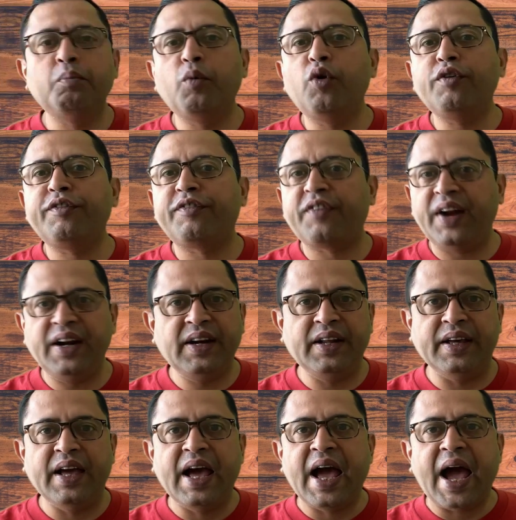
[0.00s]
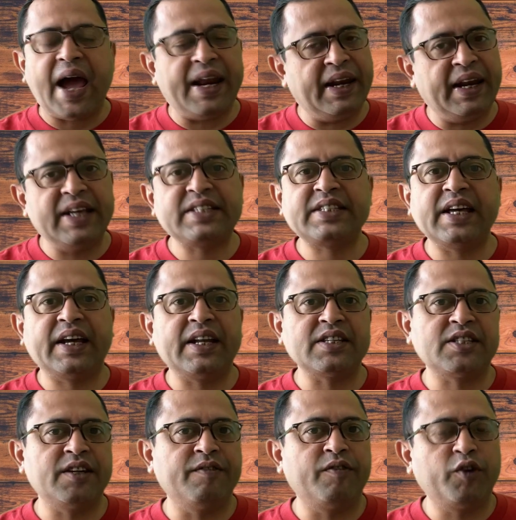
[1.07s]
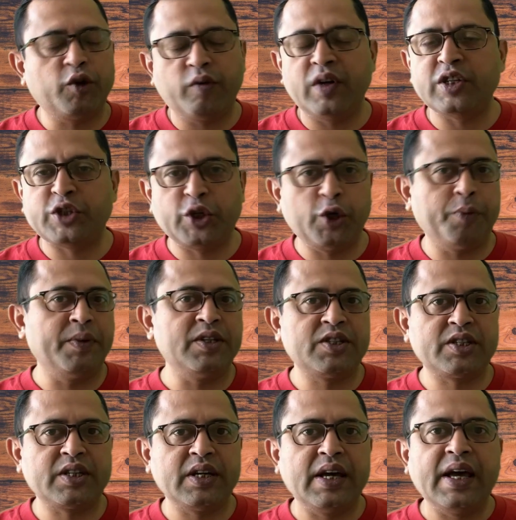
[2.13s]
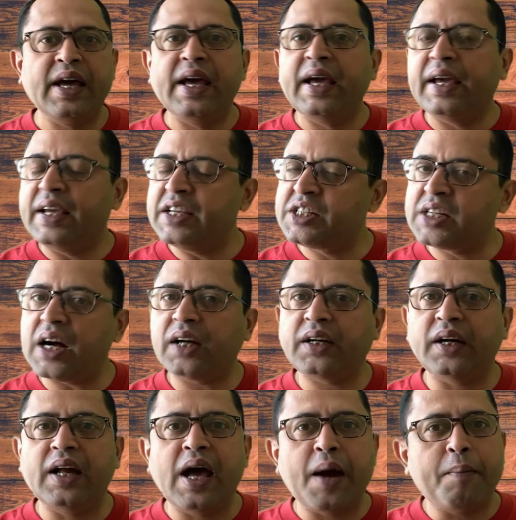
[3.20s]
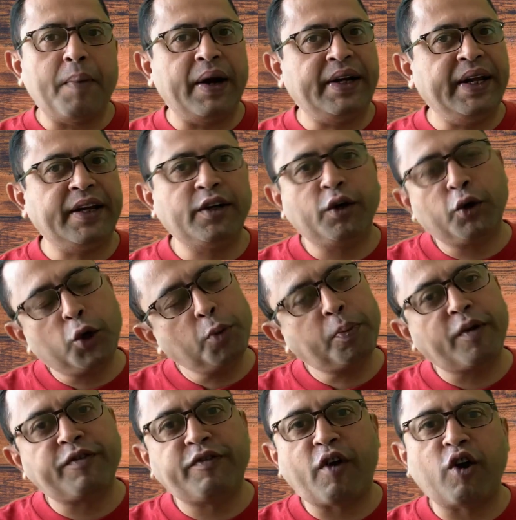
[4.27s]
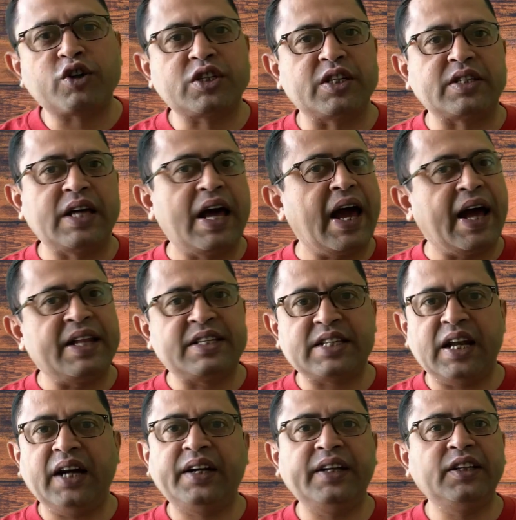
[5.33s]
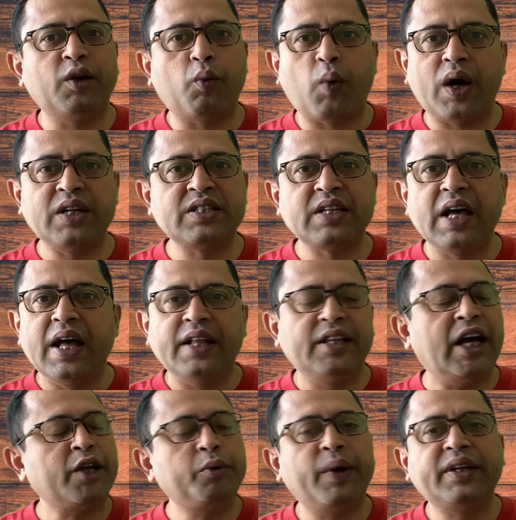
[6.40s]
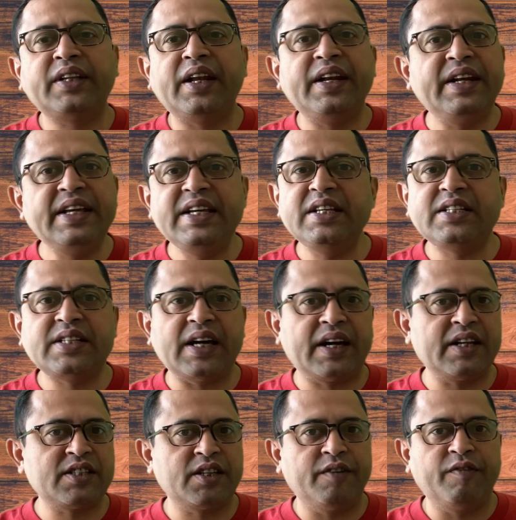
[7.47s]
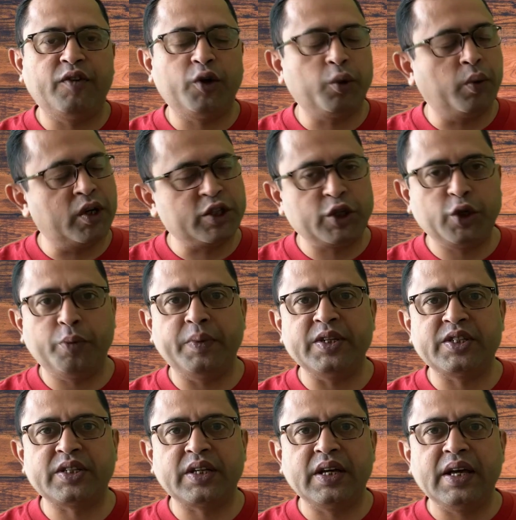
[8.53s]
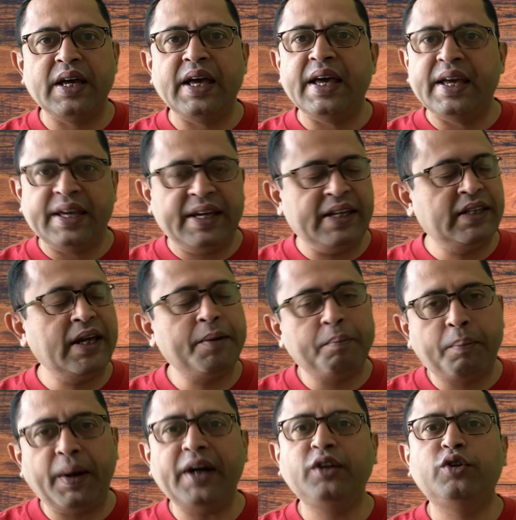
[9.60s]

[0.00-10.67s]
more friendly and less aggressive towards humans. He started by taking a group of foxes and selecting the ones that were the least aggressive towards humans. He then bred